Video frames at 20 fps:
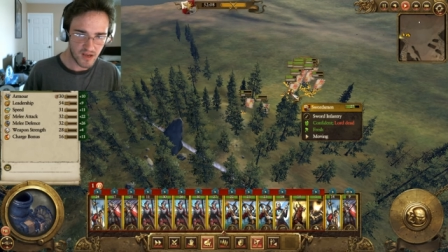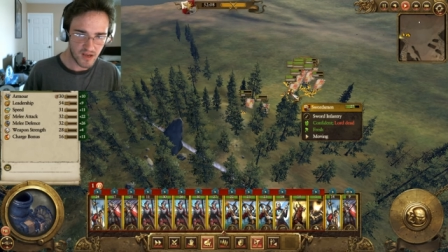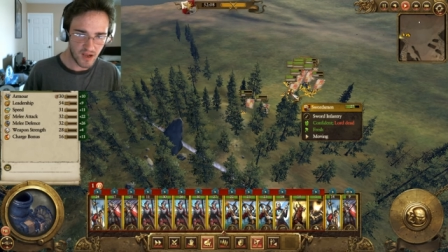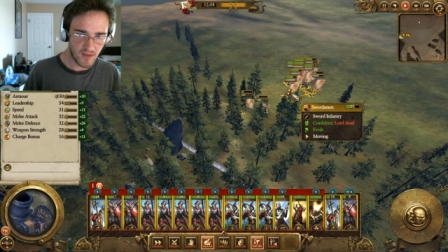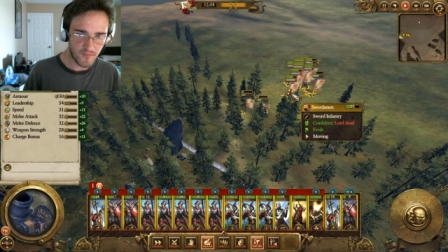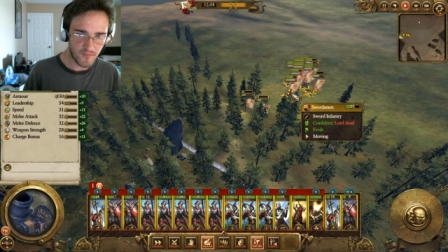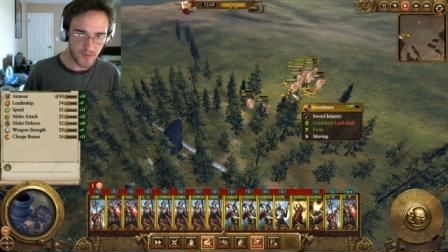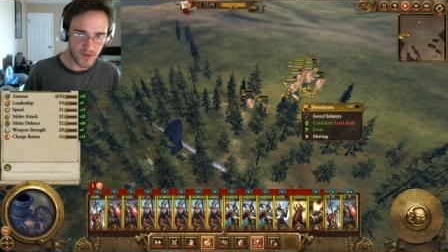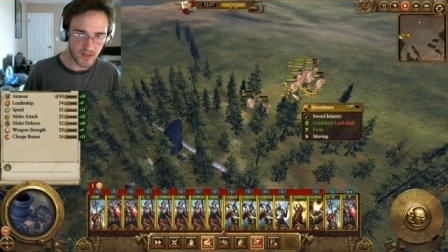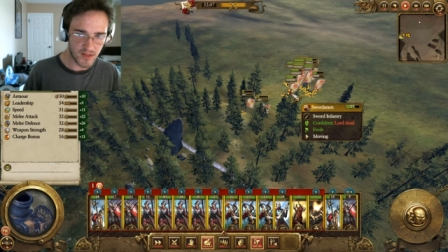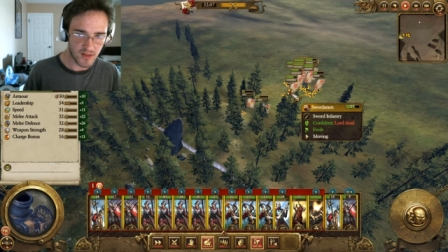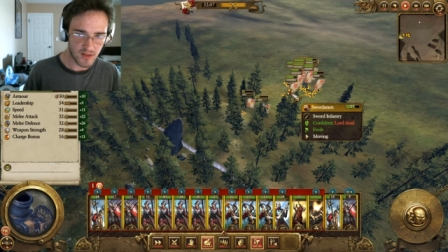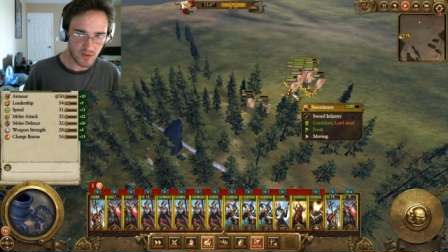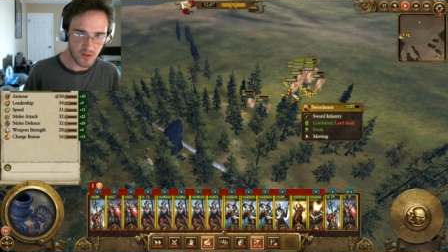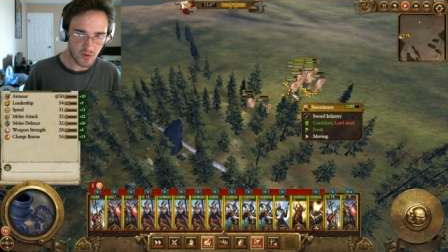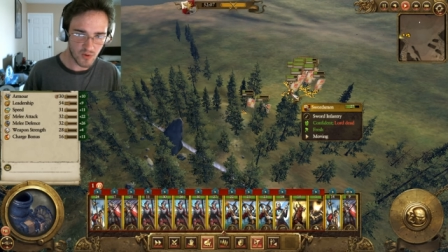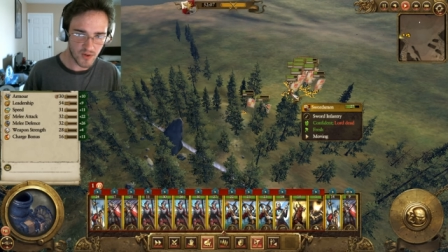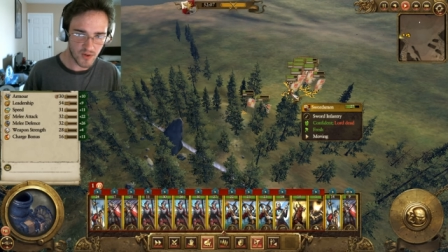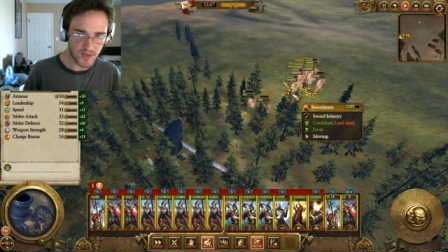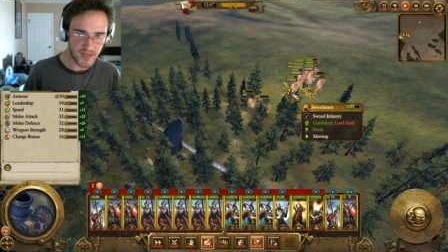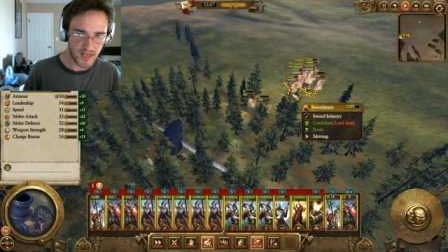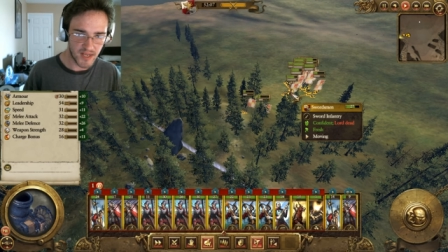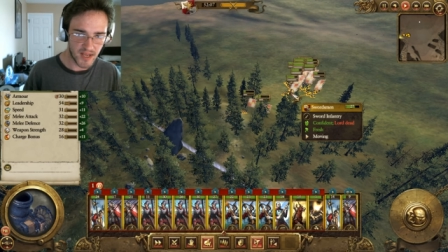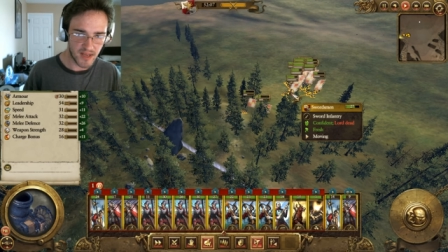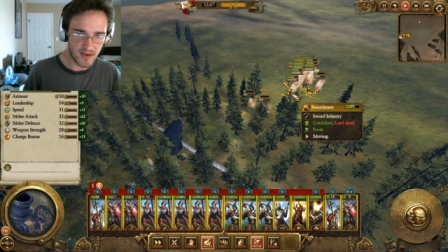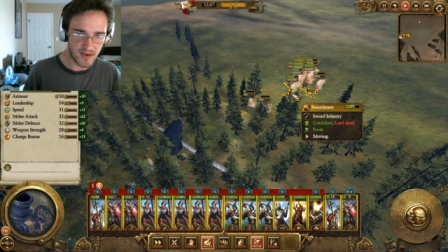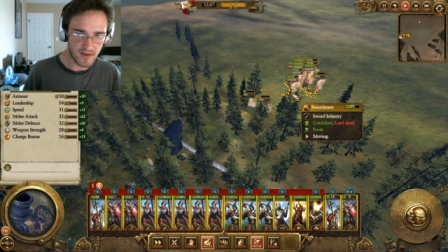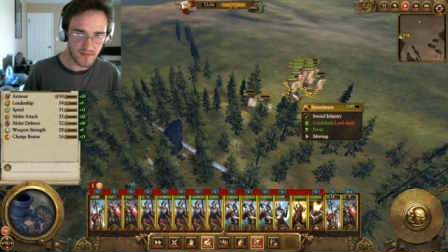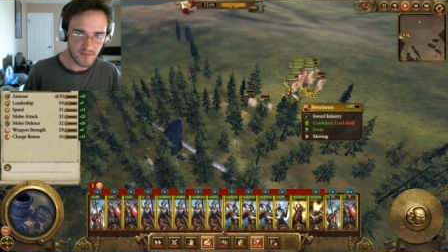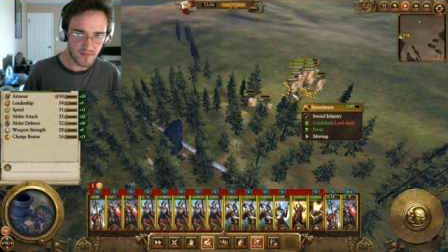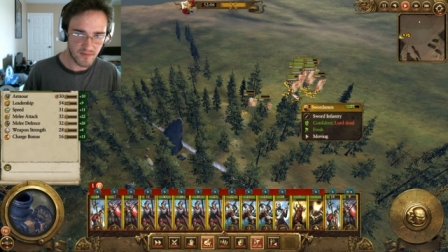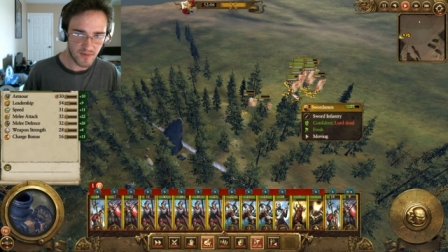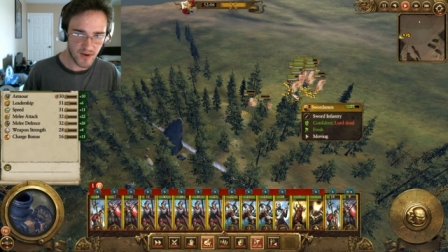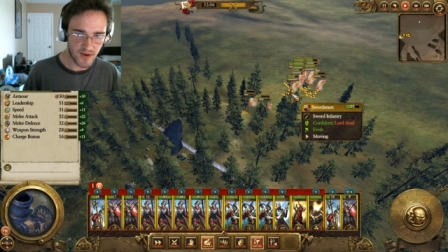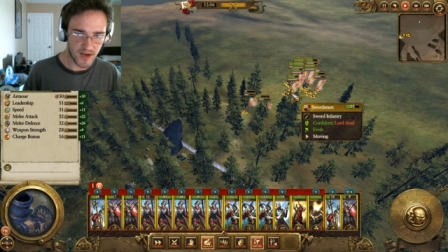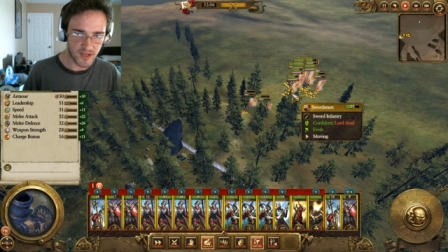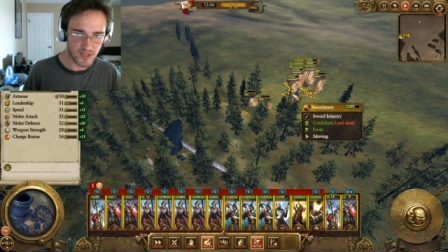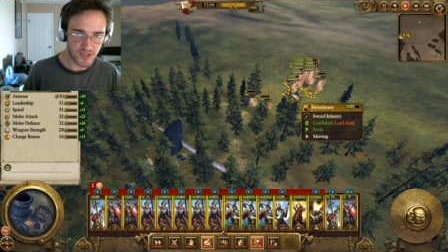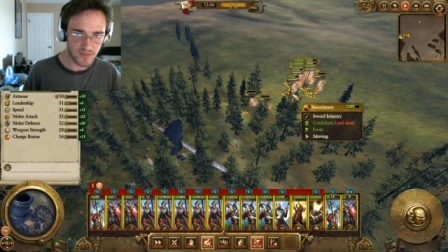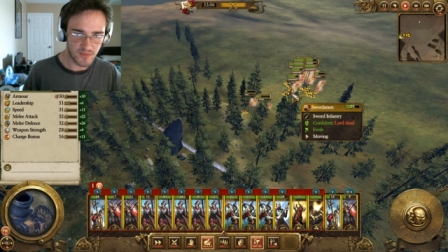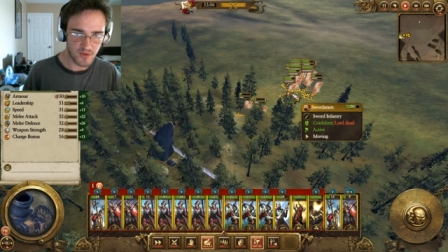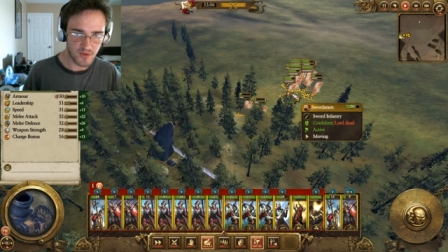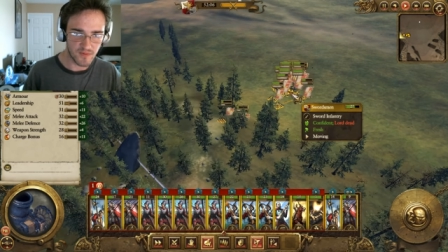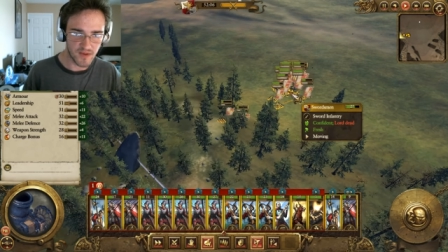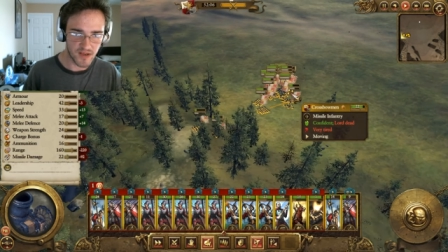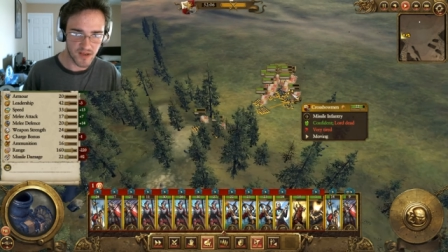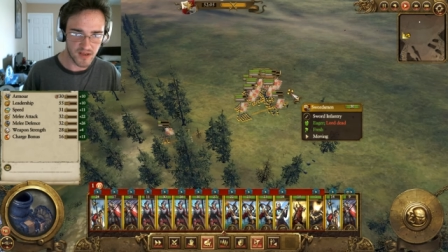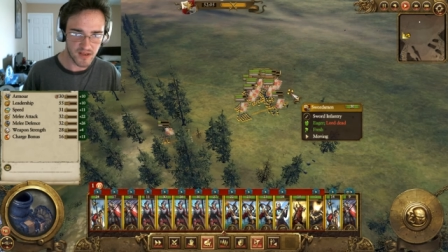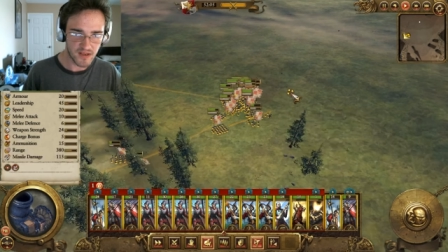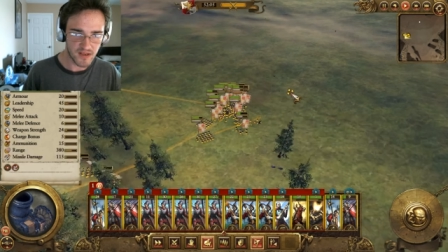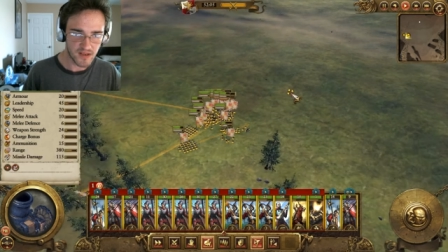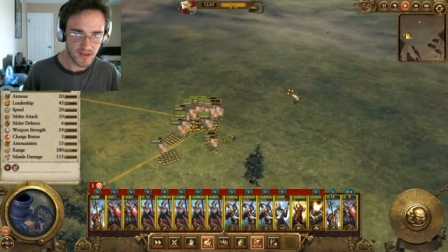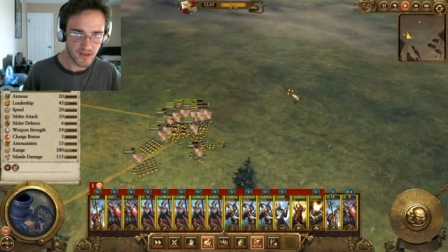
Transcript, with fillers: Confident, Lord dead. Fresh, moving.